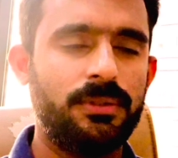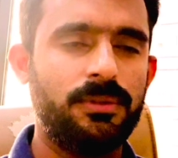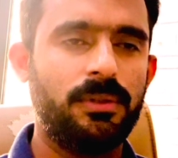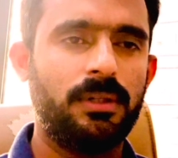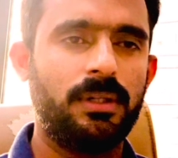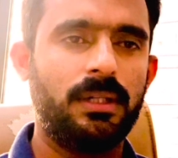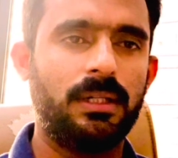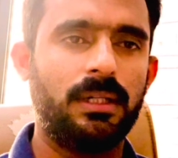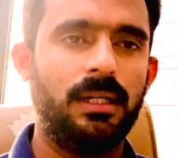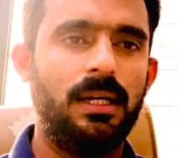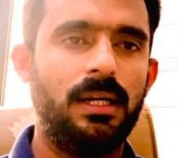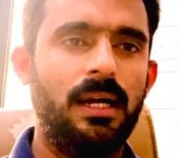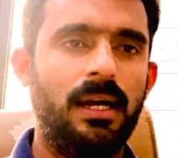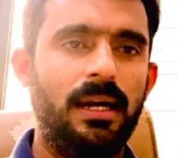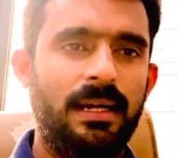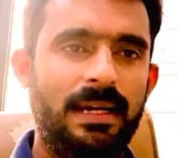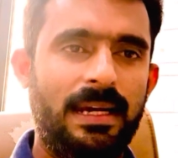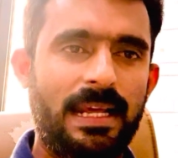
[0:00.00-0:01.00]
your
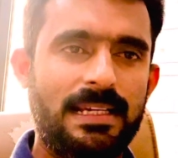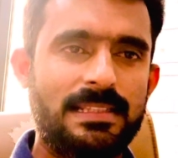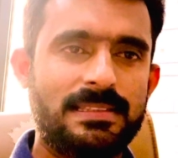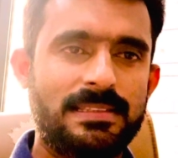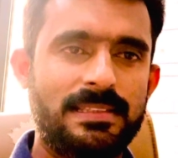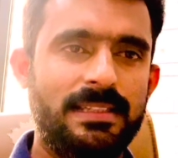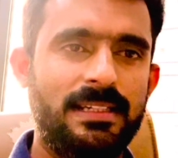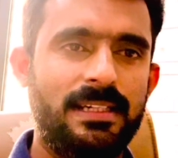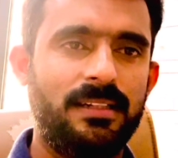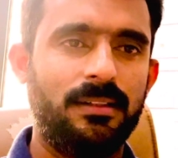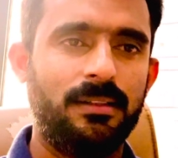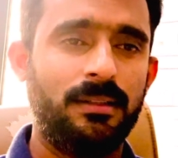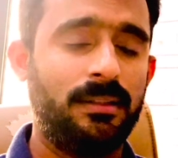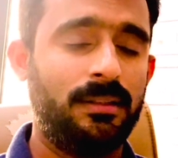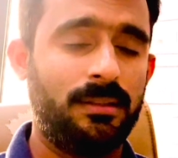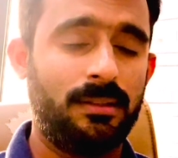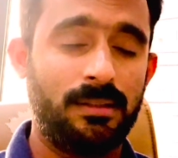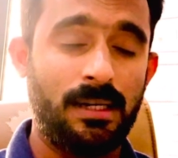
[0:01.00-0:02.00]
tax
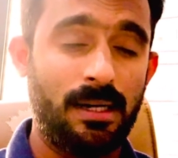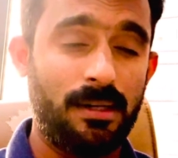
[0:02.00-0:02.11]
year,